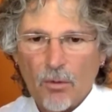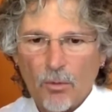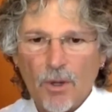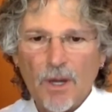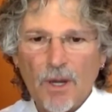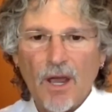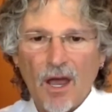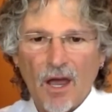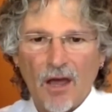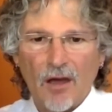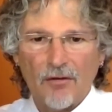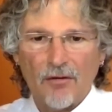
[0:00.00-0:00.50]

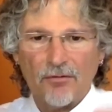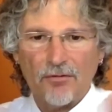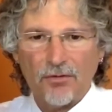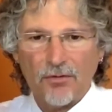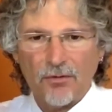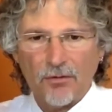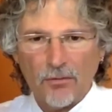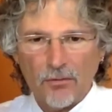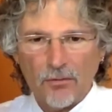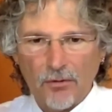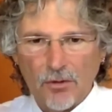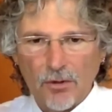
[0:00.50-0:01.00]
we
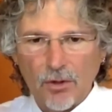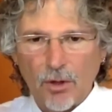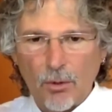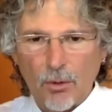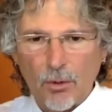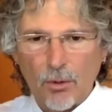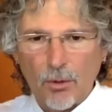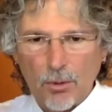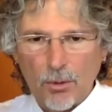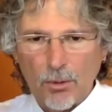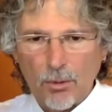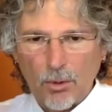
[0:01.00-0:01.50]
have
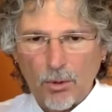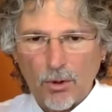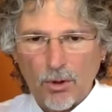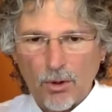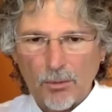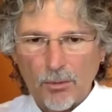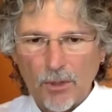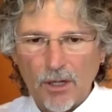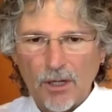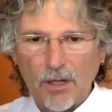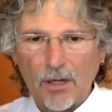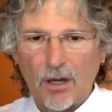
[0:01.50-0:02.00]
global
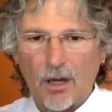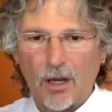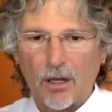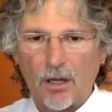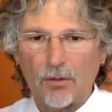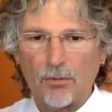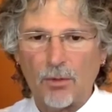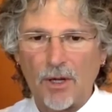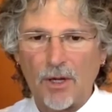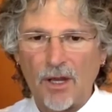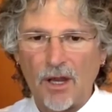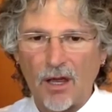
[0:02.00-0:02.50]
warming,
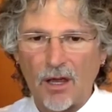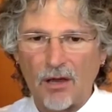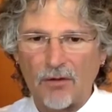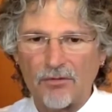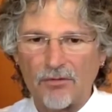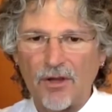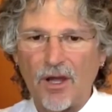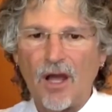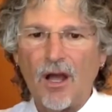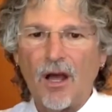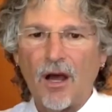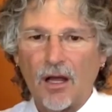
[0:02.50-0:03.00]
and we
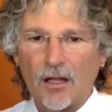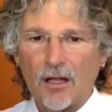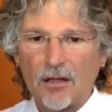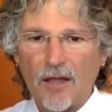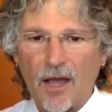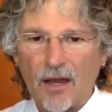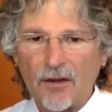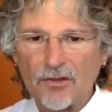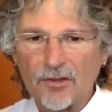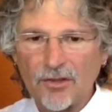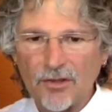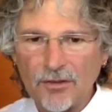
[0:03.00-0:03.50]
have
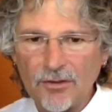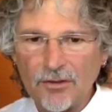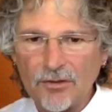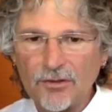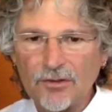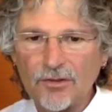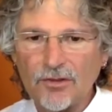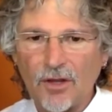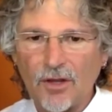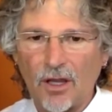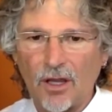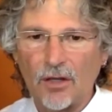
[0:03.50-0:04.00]

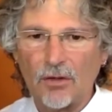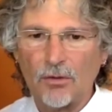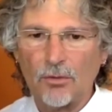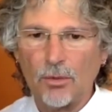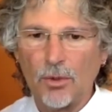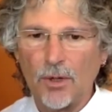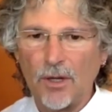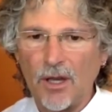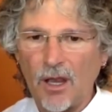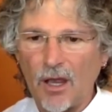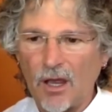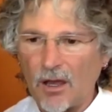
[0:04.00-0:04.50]
elections, and
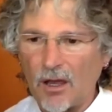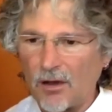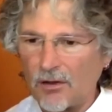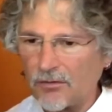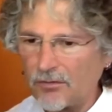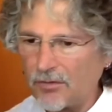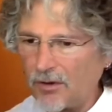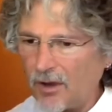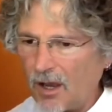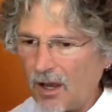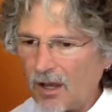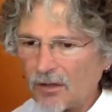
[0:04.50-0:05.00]
we
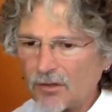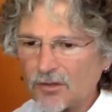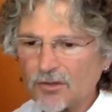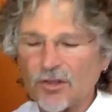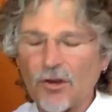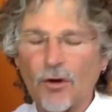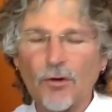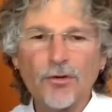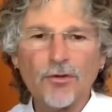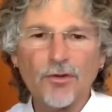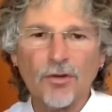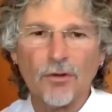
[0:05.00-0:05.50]
have
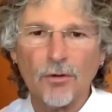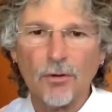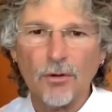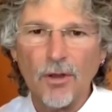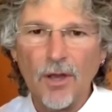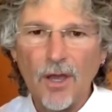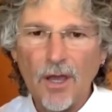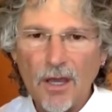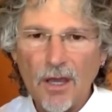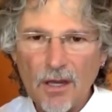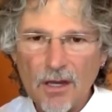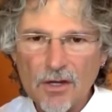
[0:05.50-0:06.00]

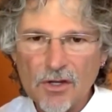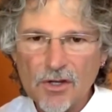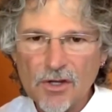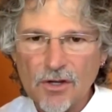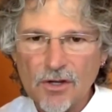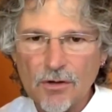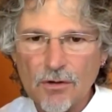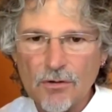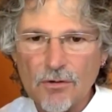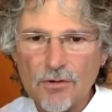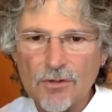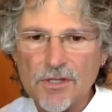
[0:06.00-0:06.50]
social
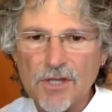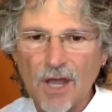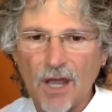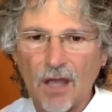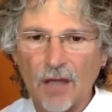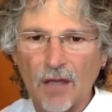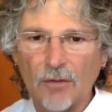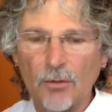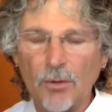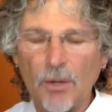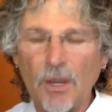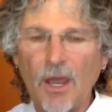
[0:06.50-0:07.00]
issues,
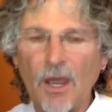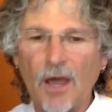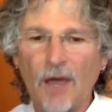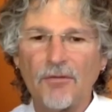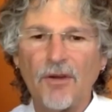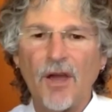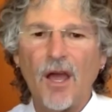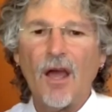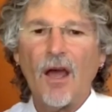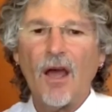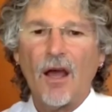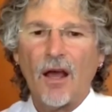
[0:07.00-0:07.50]
and we
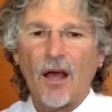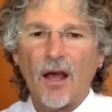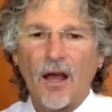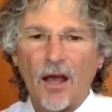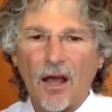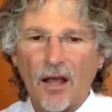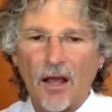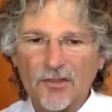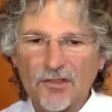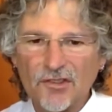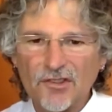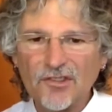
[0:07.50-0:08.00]
have
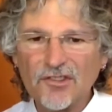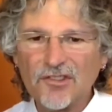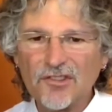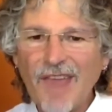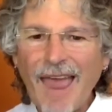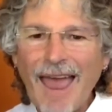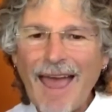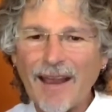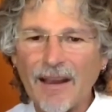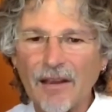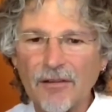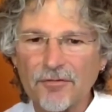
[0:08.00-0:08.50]
a
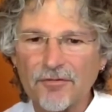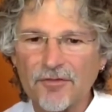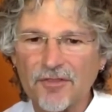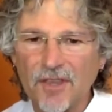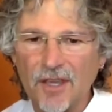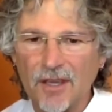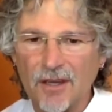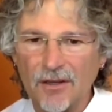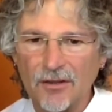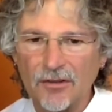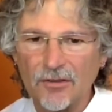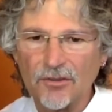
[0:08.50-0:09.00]
stack of
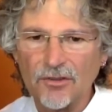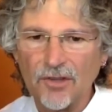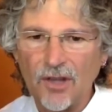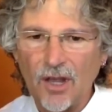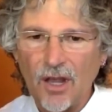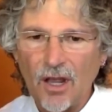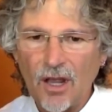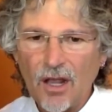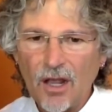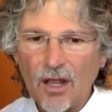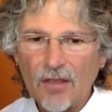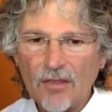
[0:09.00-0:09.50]
things
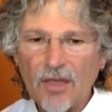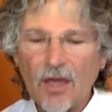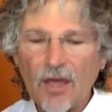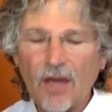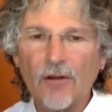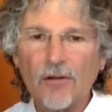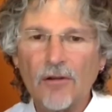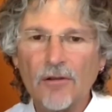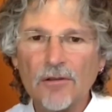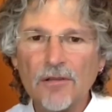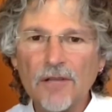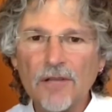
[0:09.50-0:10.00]
that
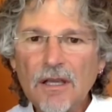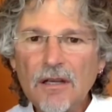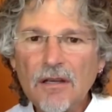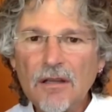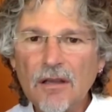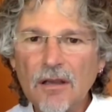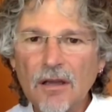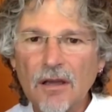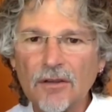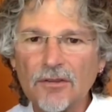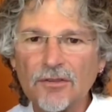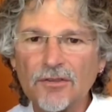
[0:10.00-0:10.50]
are
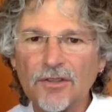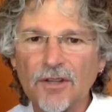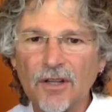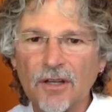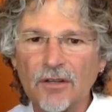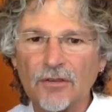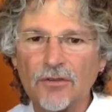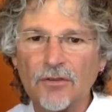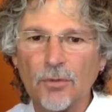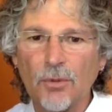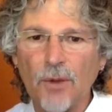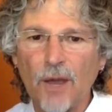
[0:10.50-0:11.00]
leading us
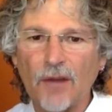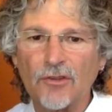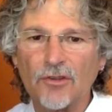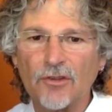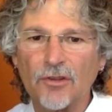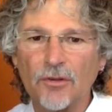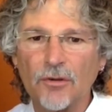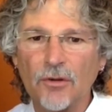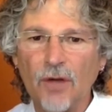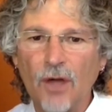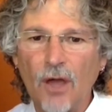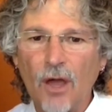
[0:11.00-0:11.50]
in a
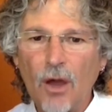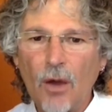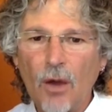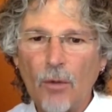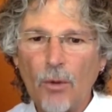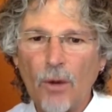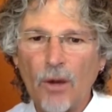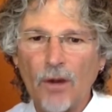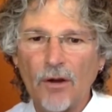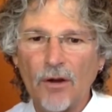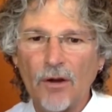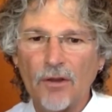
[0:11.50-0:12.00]
direction
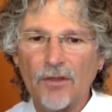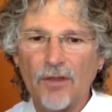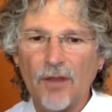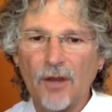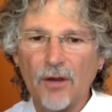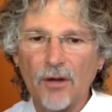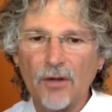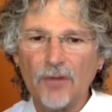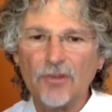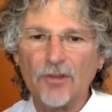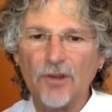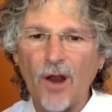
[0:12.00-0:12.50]
where
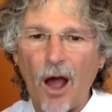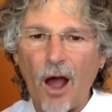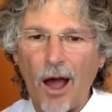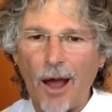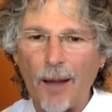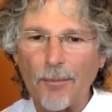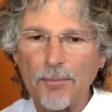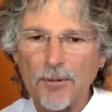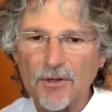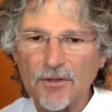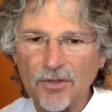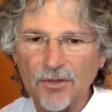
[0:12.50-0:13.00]
there is an
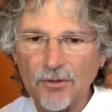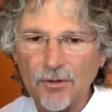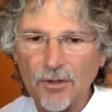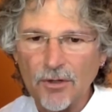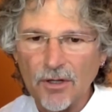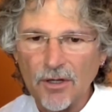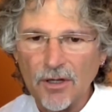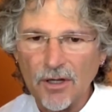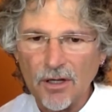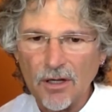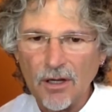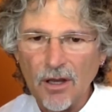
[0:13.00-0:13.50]

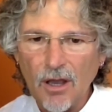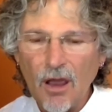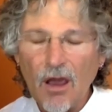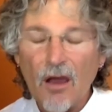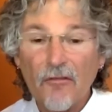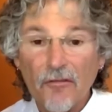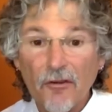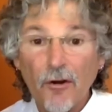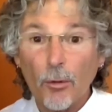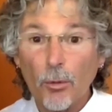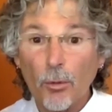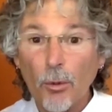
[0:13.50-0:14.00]
opportunity
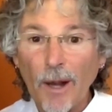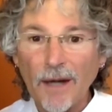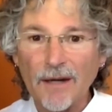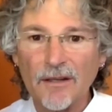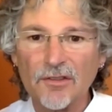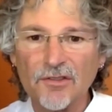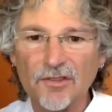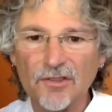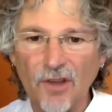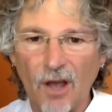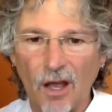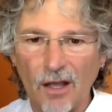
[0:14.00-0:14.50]
for a
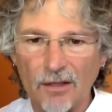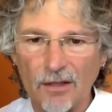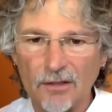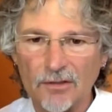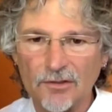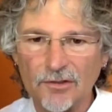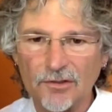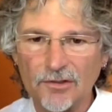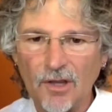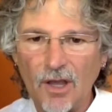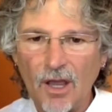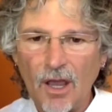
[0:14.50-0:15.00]

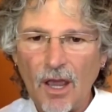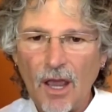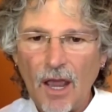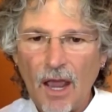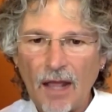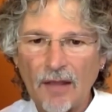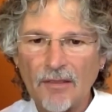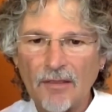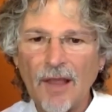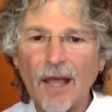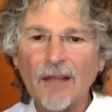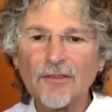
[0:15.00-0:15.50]
renaissance.
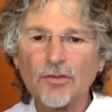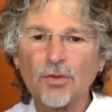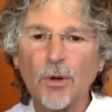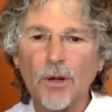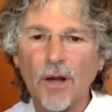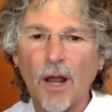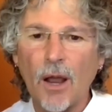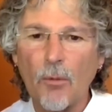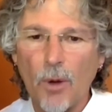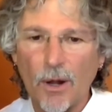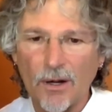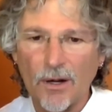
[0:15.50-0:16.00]
And that's
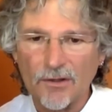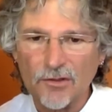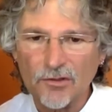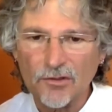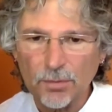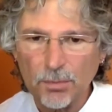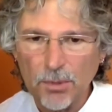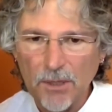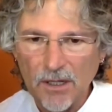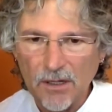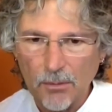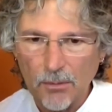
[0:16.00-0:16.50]
what I want to
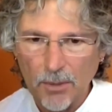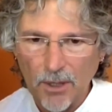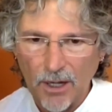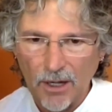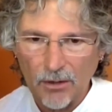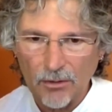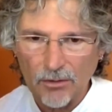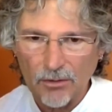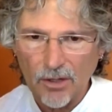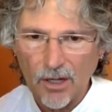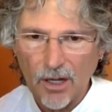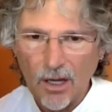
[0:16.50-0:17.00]
speak
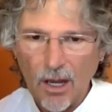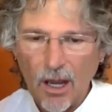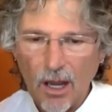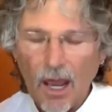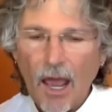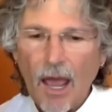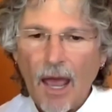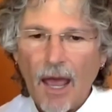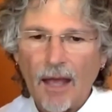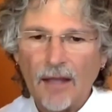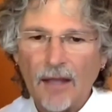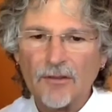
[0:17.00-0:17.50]
about.
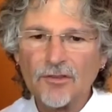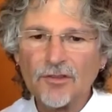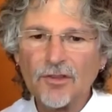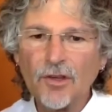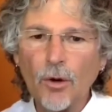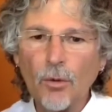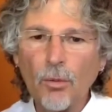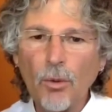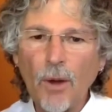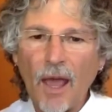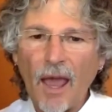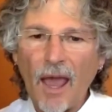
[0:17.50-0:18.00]
And
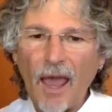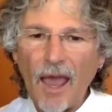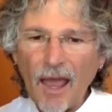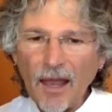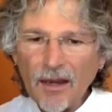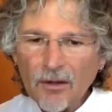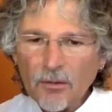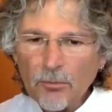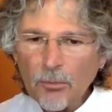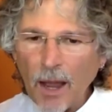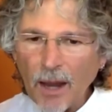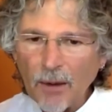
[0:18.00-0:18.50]
so,
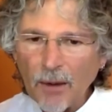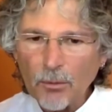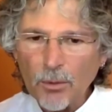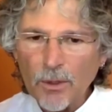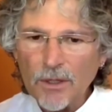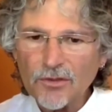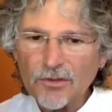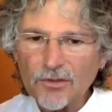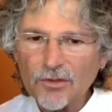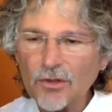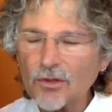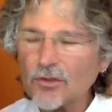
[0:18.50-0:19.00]
in my
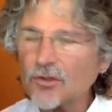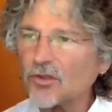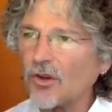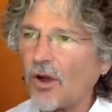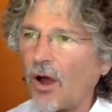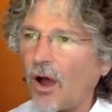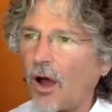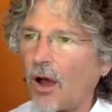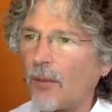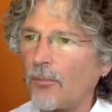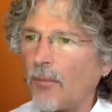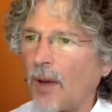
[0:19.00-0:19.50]
research
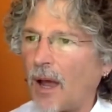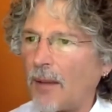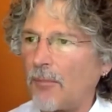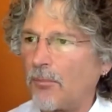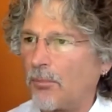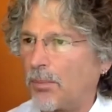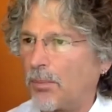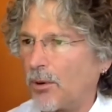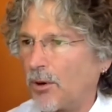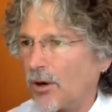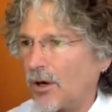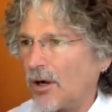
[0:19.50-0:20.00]
on my
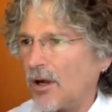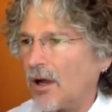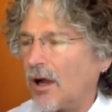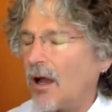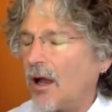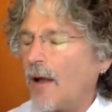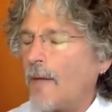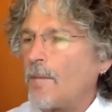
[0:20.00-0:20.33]
book,